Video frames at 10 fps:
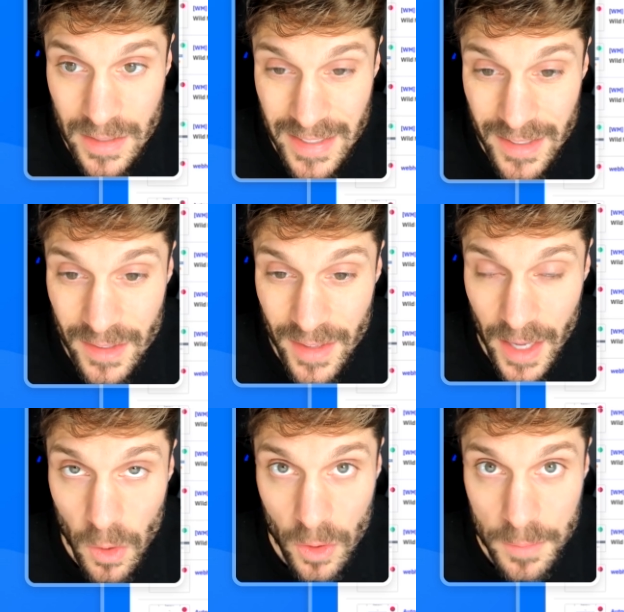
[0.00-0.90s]
in
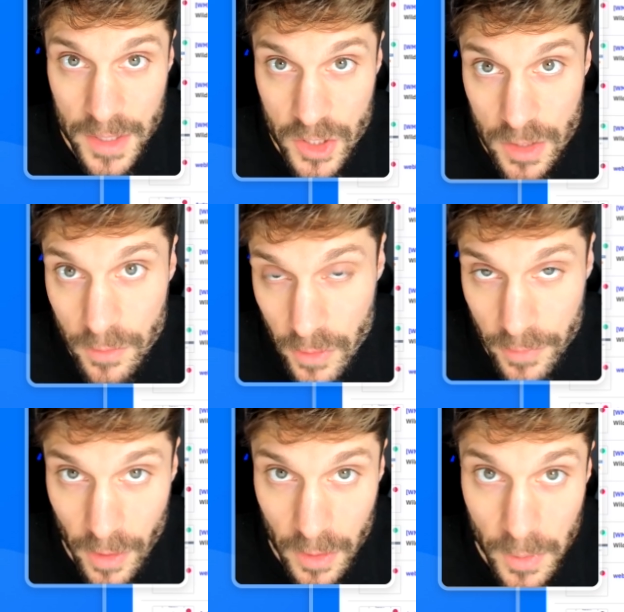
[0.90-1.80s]
that automation for the
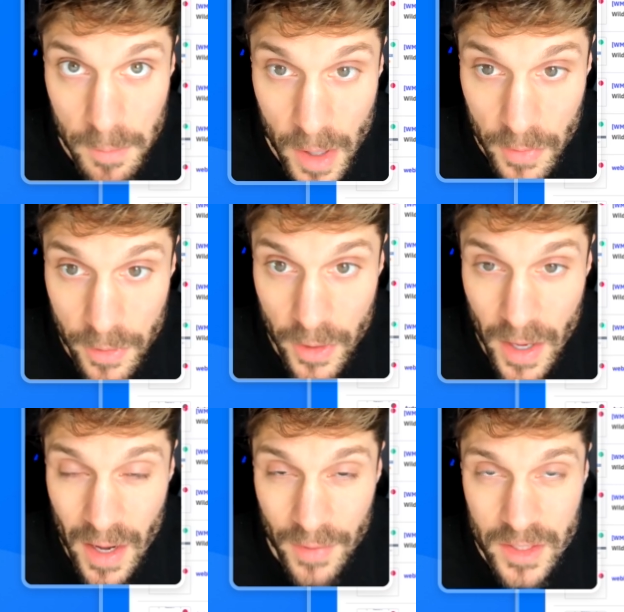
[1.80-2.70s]
following month.
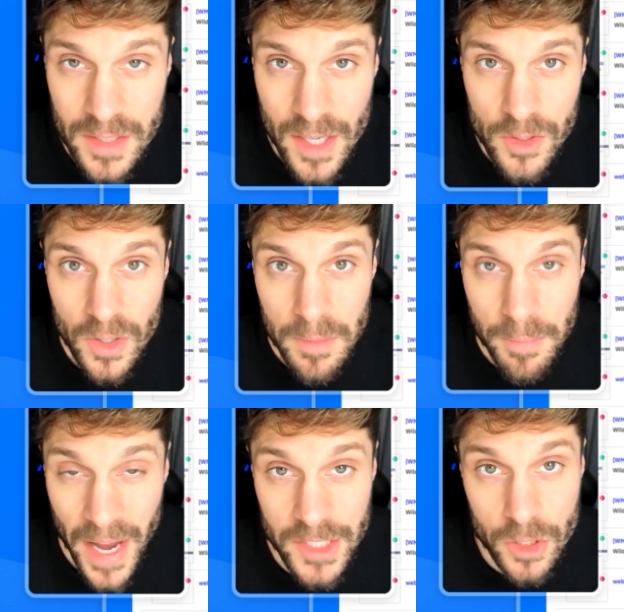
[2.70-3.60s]
And this is how you can
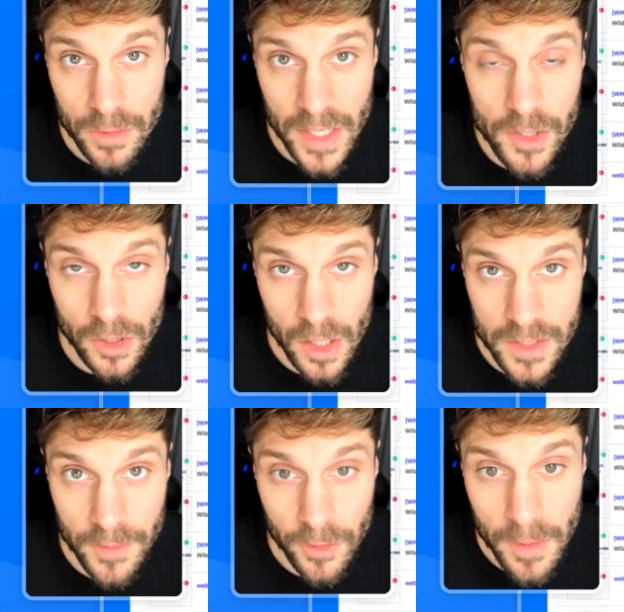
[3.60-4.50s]
batch create your
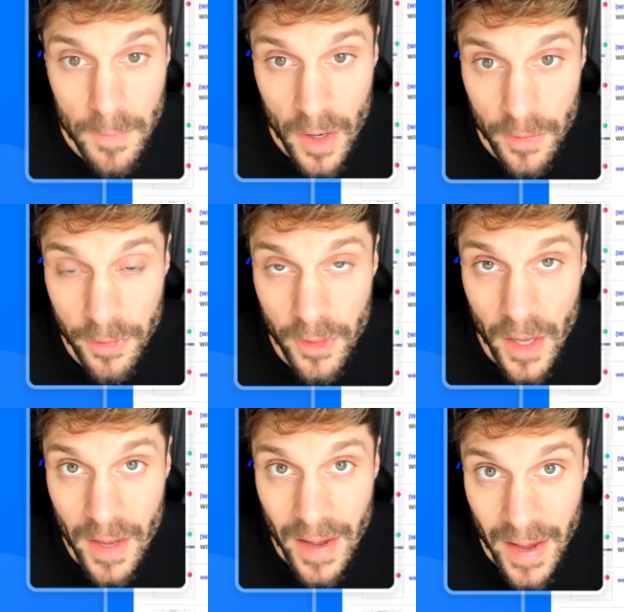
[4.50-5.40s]
content for a month
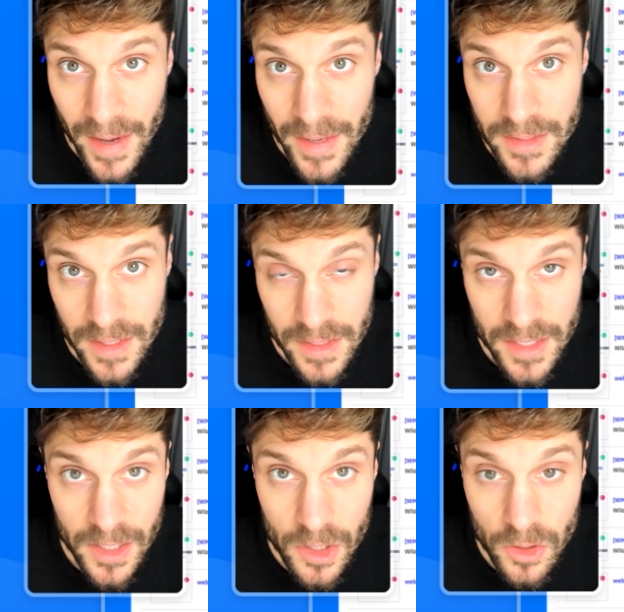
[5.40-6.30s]
and
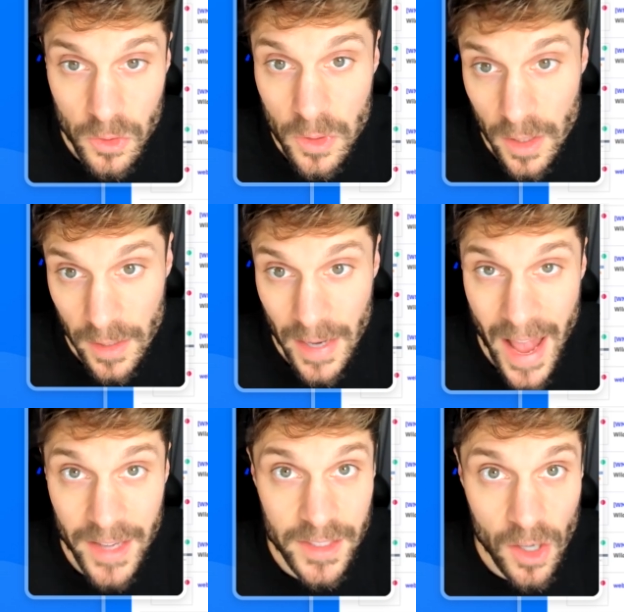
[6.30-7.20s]
continue
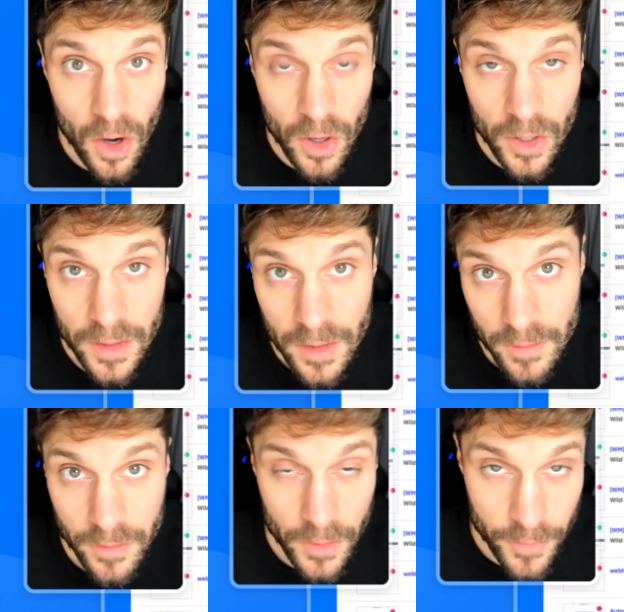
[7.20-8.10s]
adding on
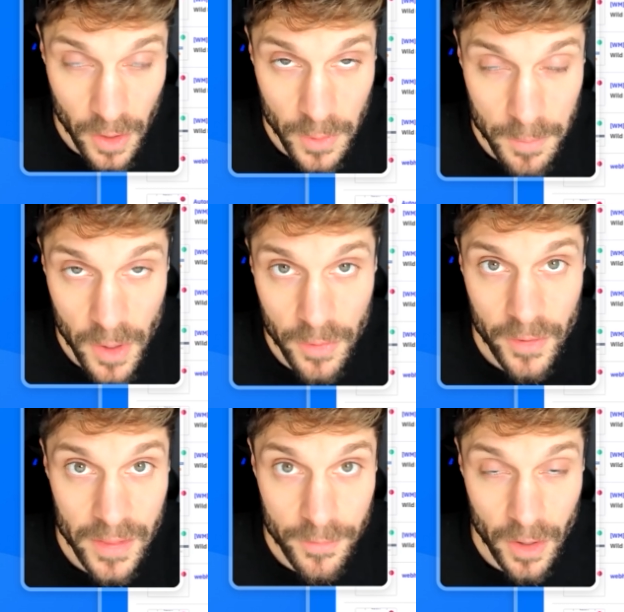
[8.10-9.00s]
for the following month
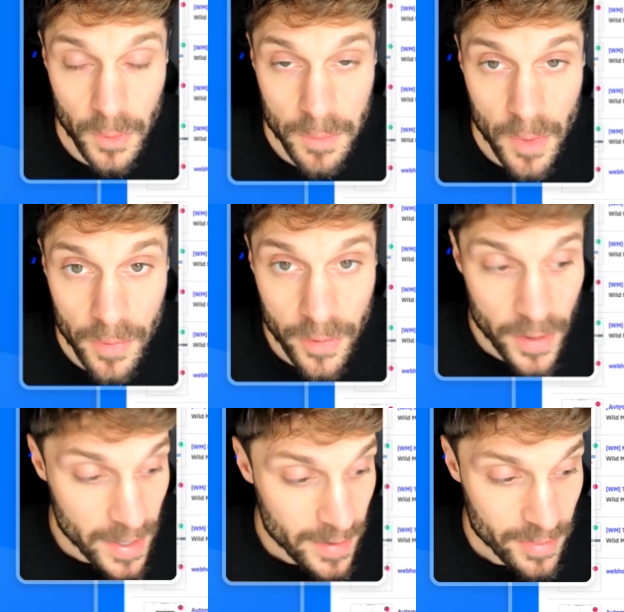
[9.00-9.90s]
and the following month.
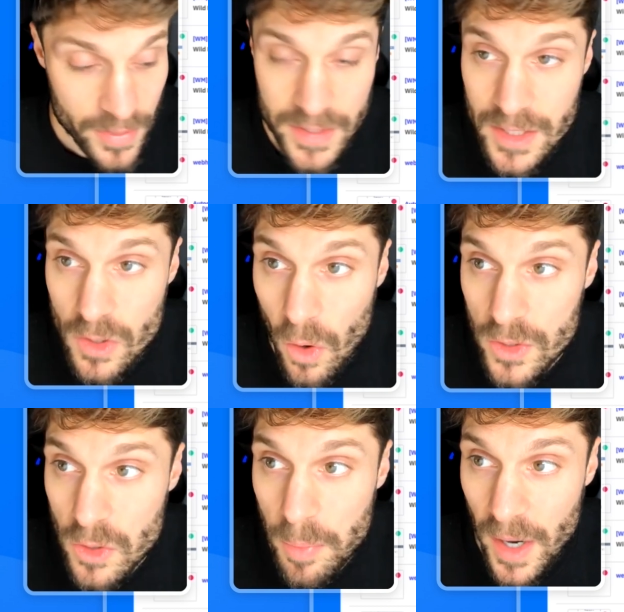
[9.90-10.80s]
This is
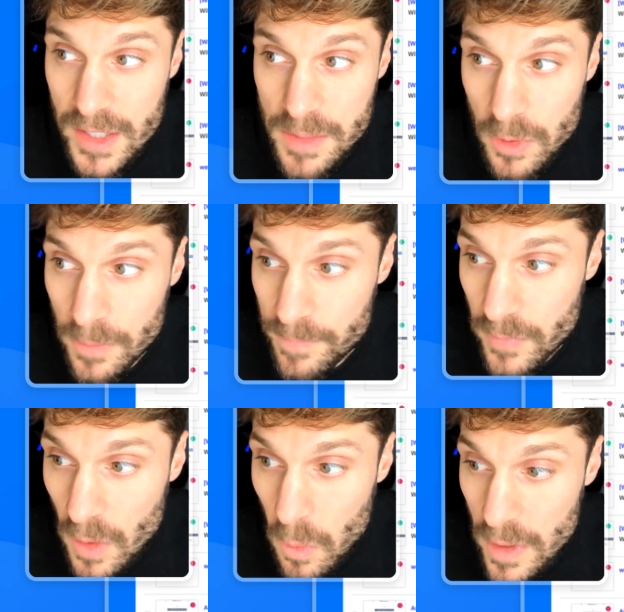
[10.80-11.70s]
also possible
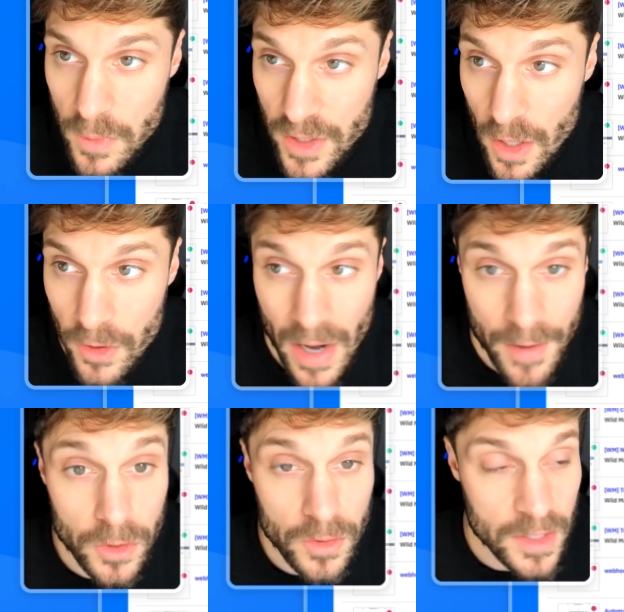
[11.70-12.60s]
with another
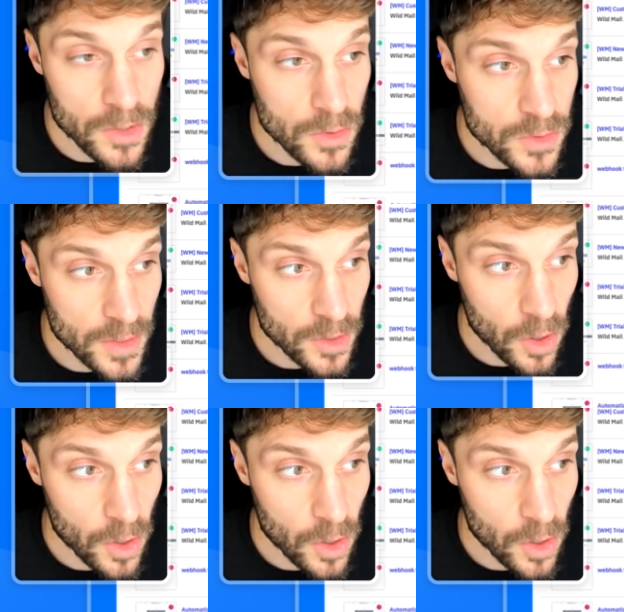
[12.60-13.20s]
evergreen newsletter